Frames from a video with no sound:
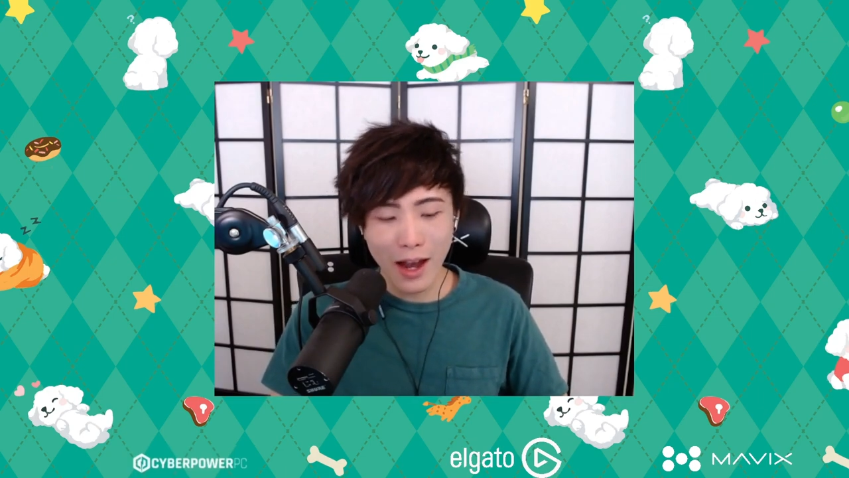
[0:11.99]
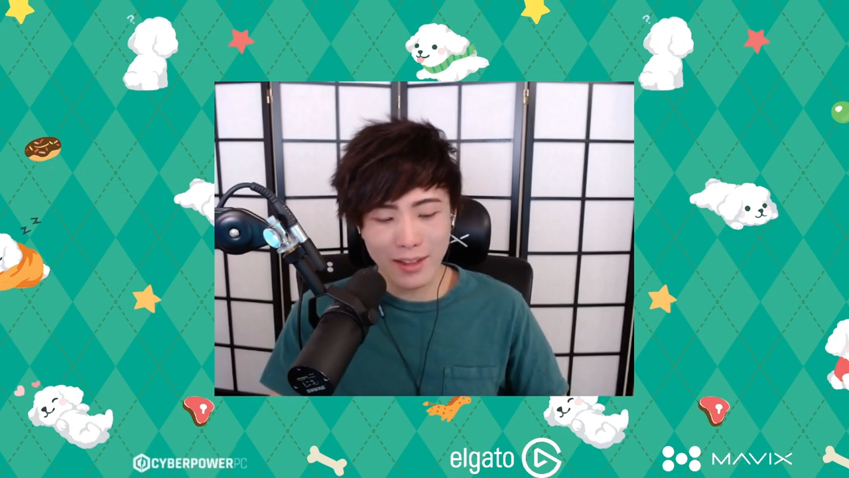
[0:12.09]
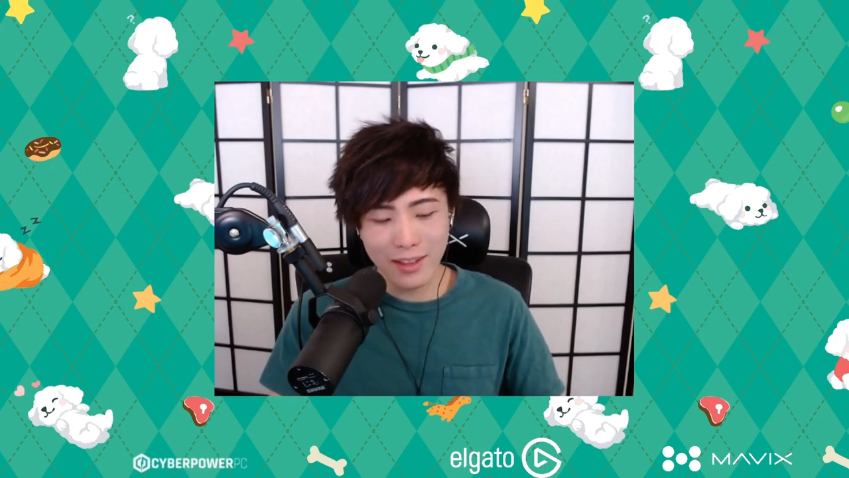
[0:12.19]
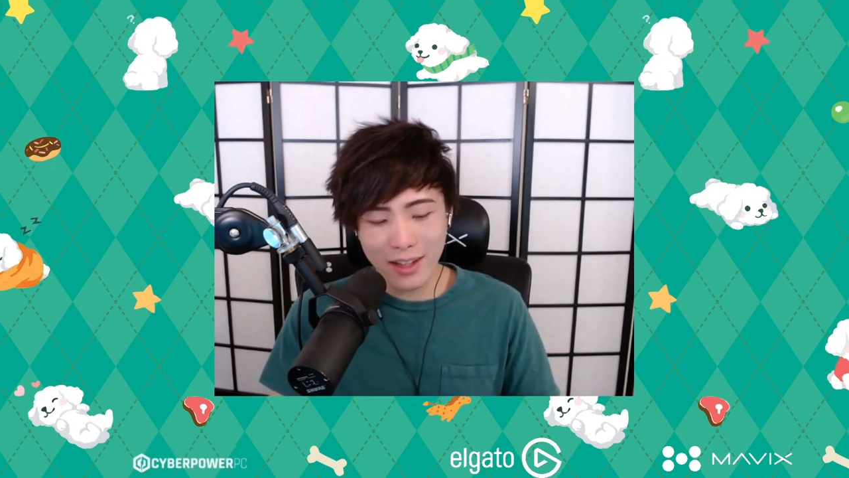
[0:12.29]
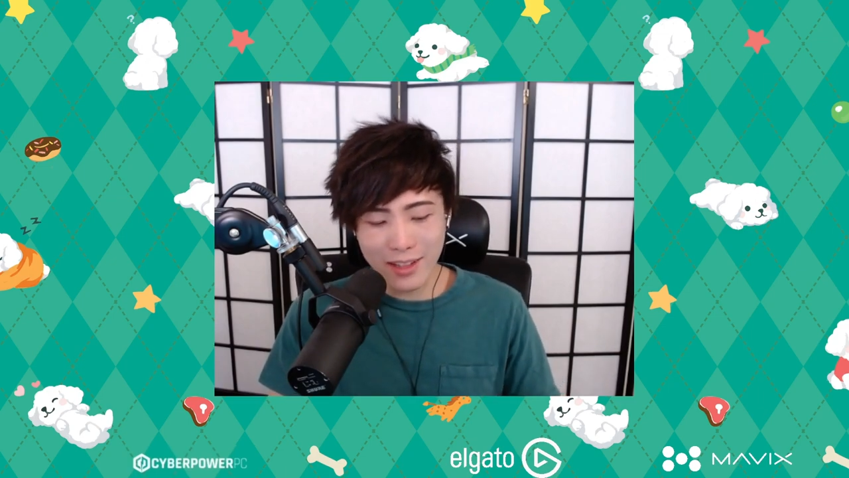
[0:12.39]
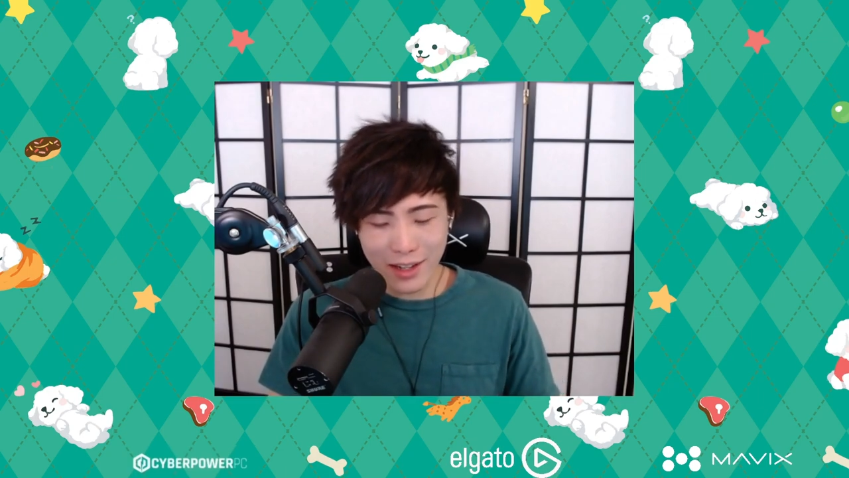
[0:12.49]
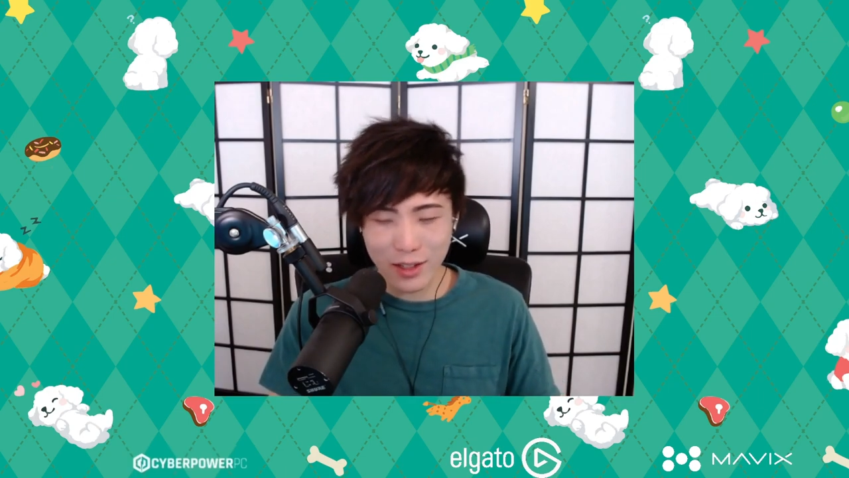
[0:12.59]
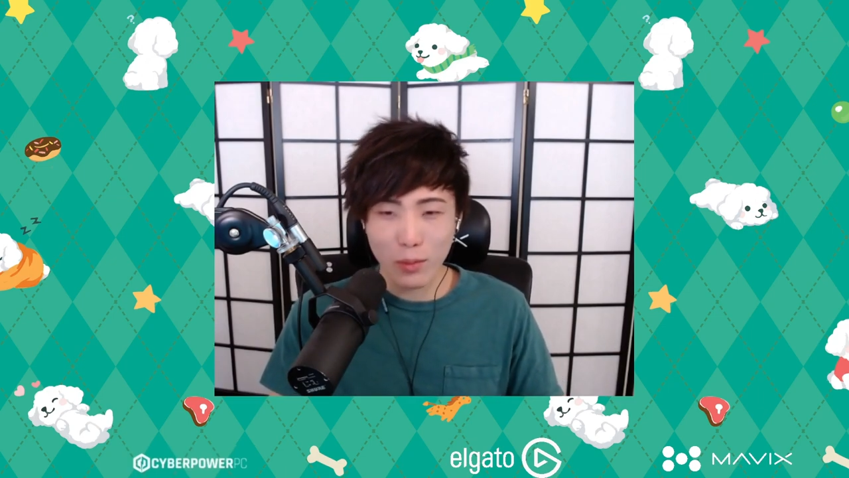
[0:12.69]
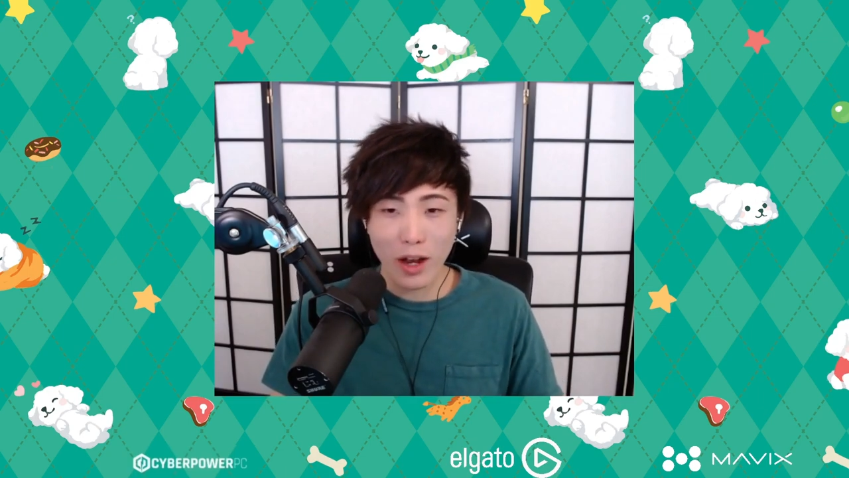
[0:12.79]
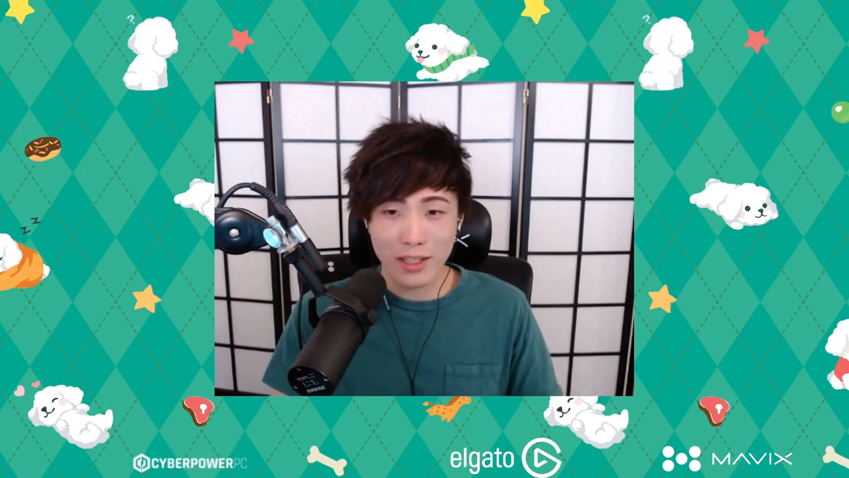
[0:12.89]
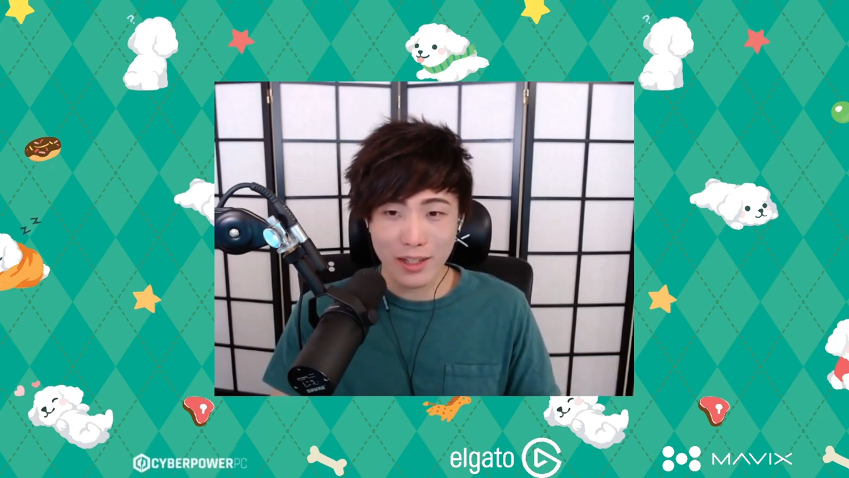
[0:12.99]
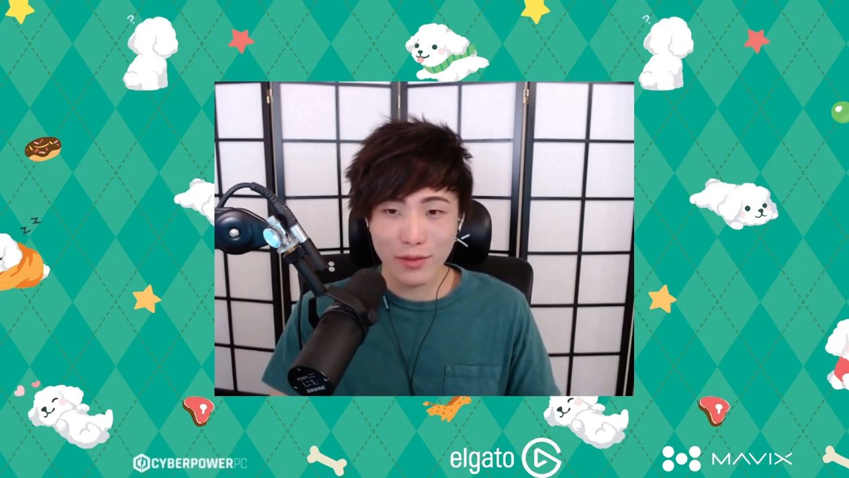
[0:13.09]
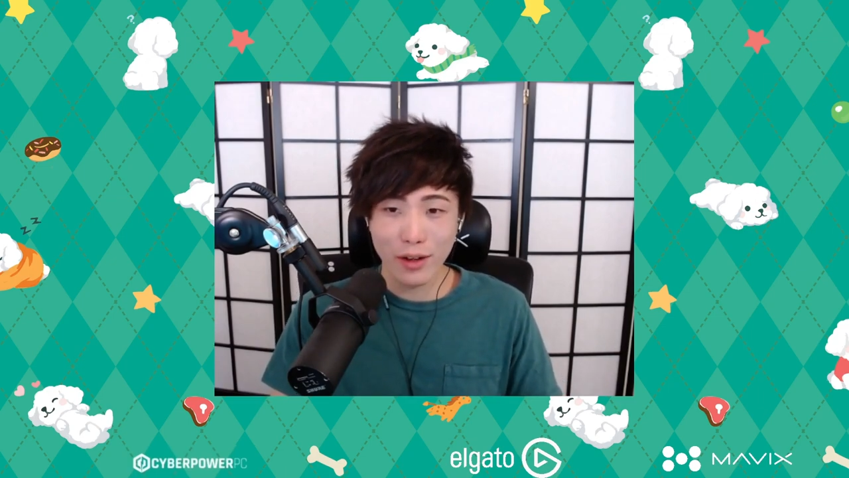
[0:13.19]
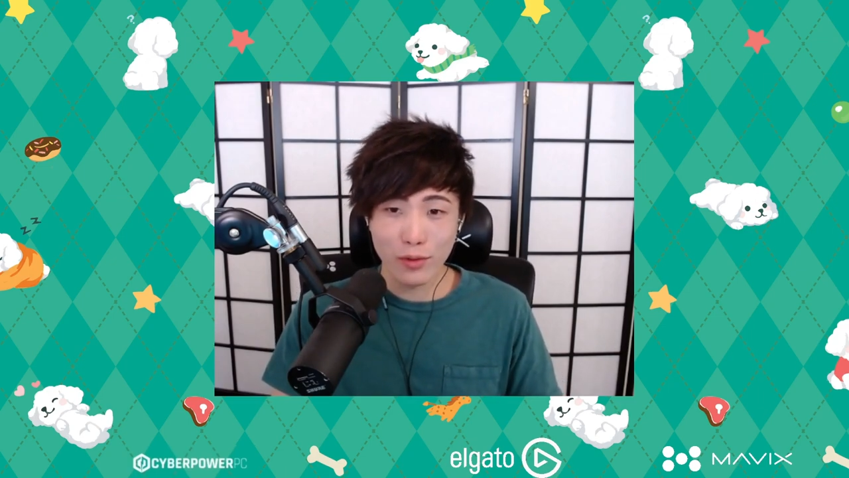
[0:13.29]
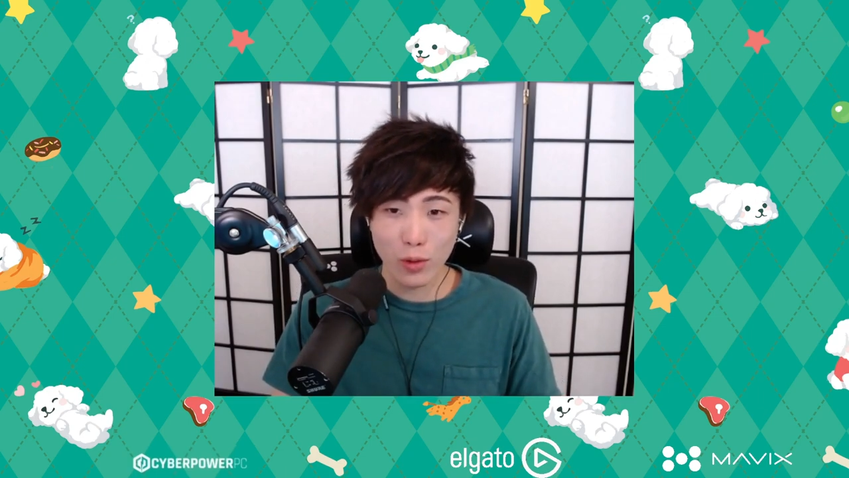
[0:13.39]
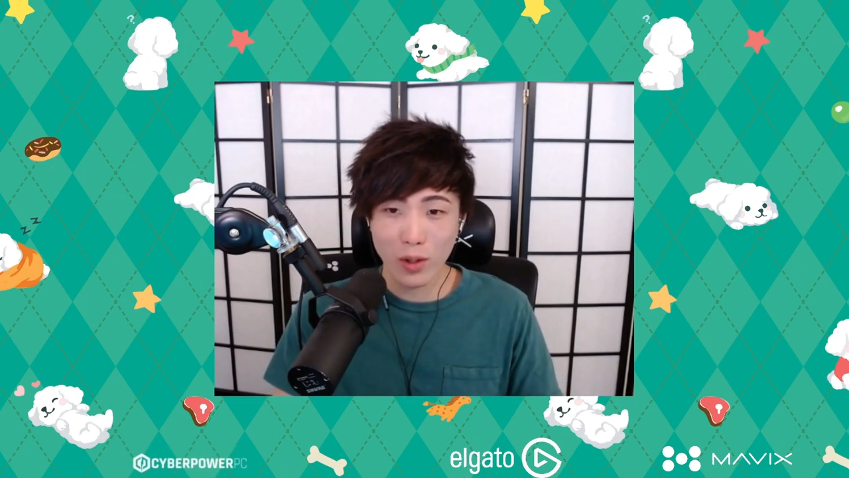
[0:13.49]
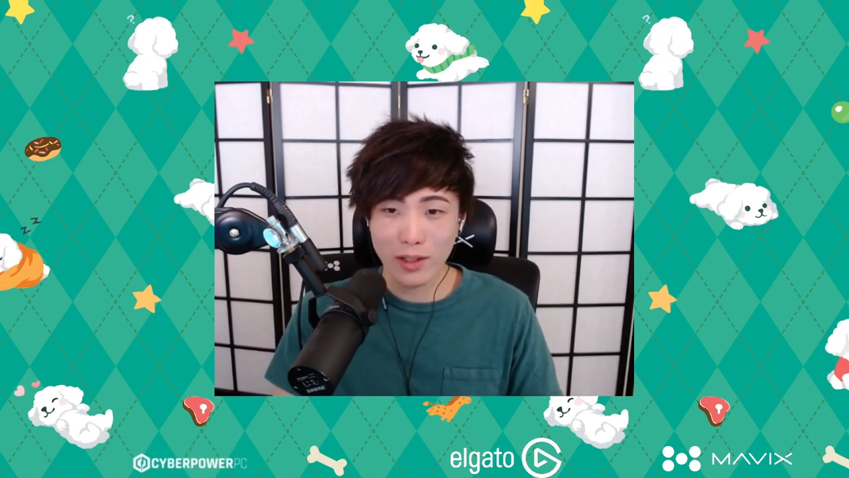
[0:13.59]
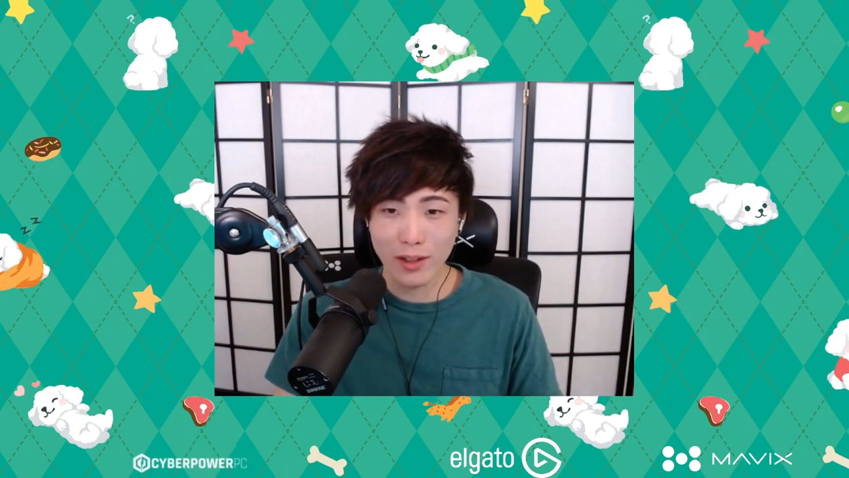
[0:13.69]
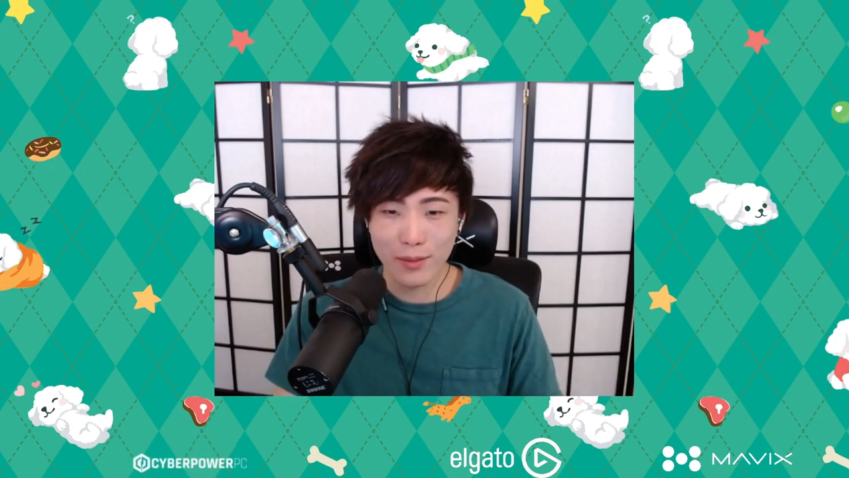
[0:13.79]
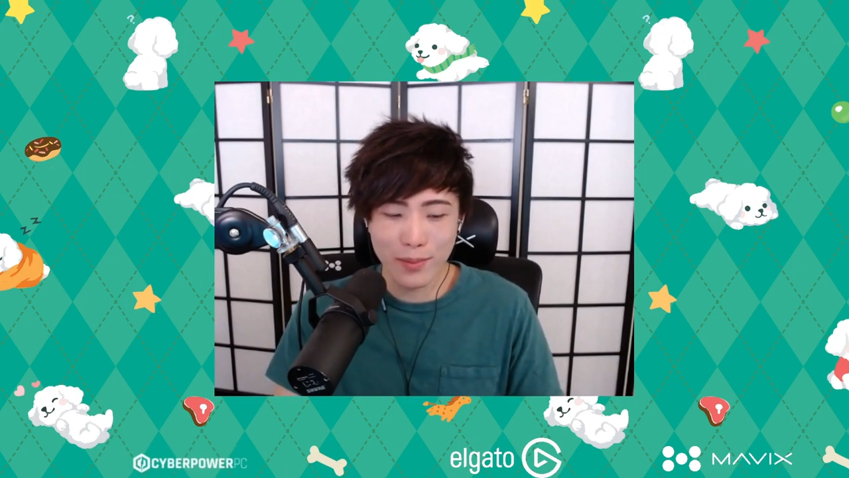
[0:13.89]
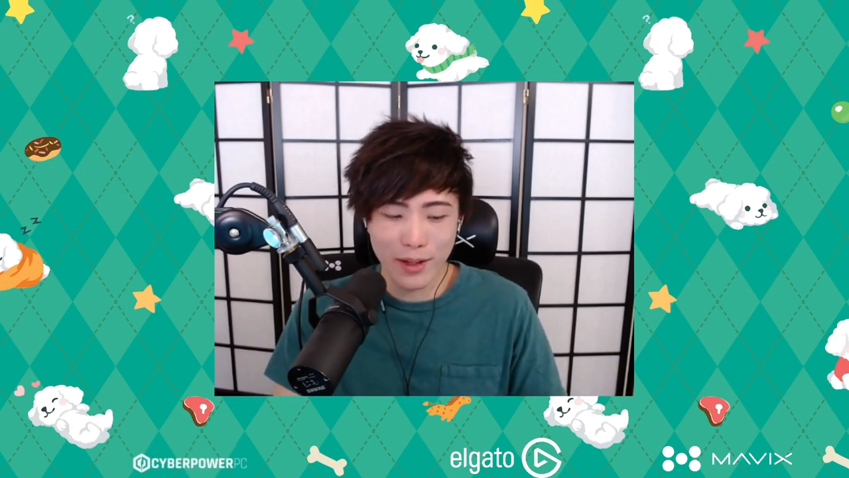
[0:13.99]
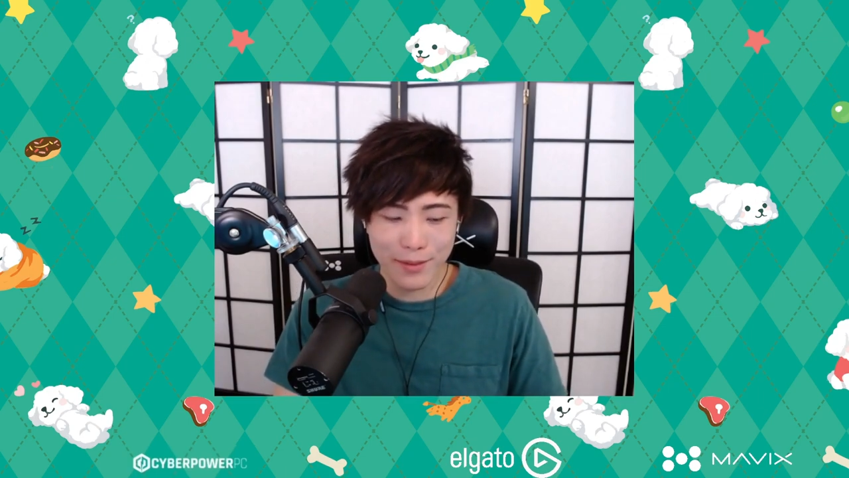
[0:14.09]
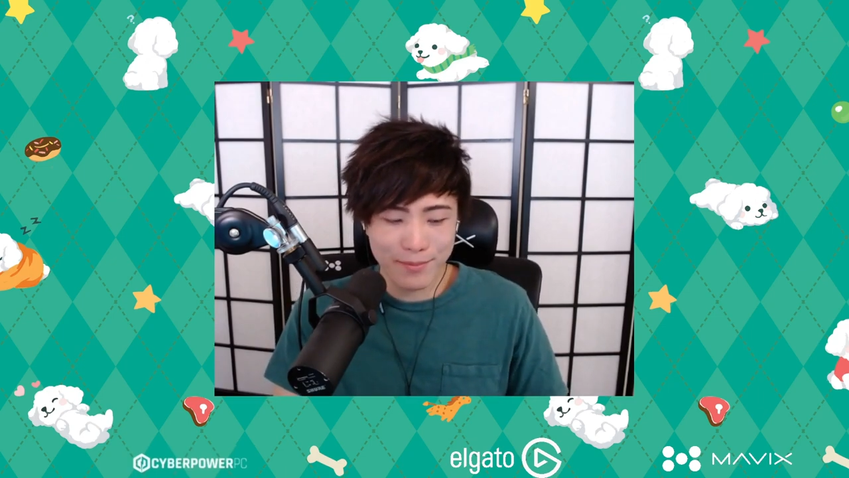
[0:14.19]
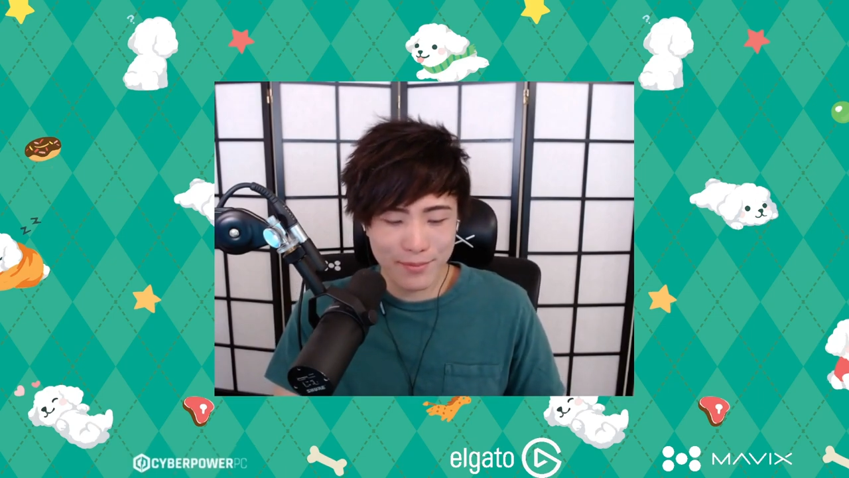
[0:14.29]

I think that's actually why she fell for it, though, but